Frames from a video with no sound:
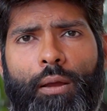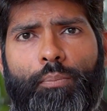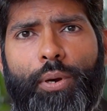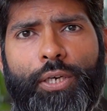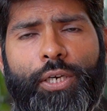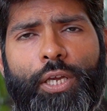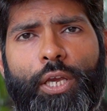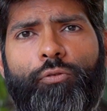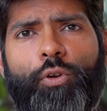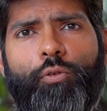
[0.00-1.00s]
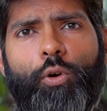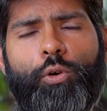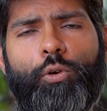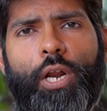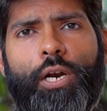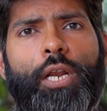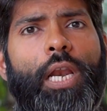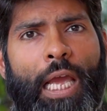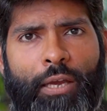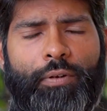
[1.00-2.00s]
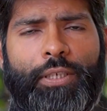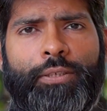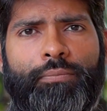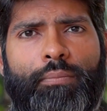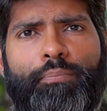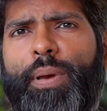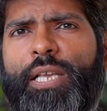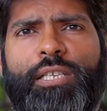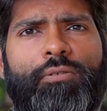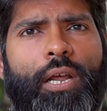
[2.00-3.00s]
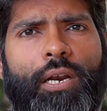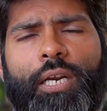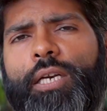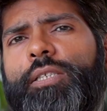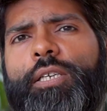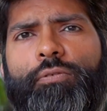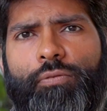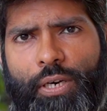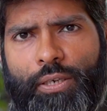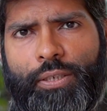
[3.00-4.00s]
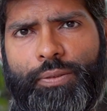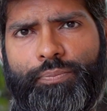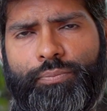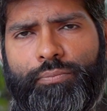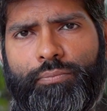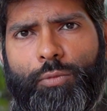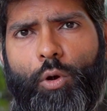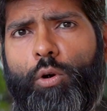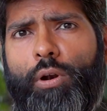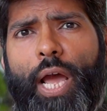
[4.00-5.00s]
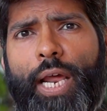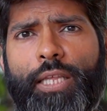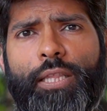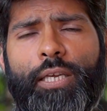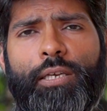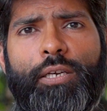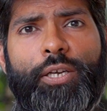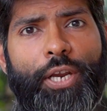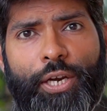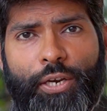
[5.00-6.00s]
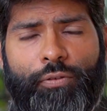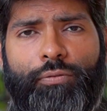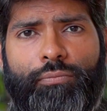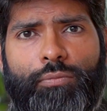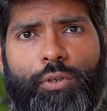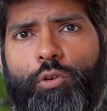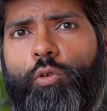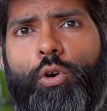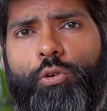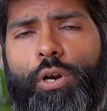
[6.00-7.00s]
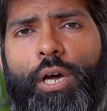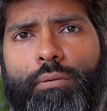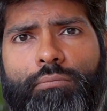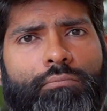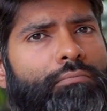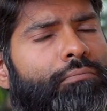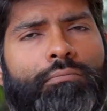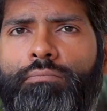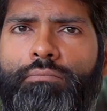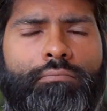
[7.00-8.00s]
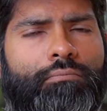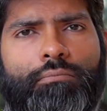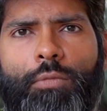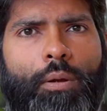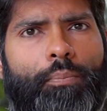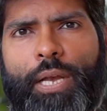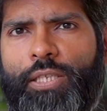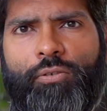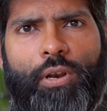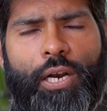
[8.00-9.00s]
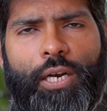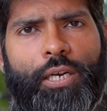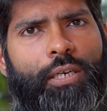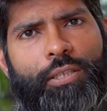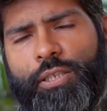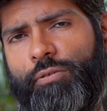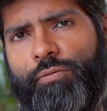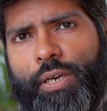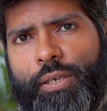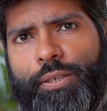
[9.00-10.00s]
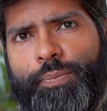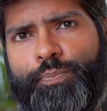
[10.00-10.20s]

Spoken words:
But if we want to learn a language, passive learning doesn't work. Or anything creative you want to learn, passive learning doesn't work.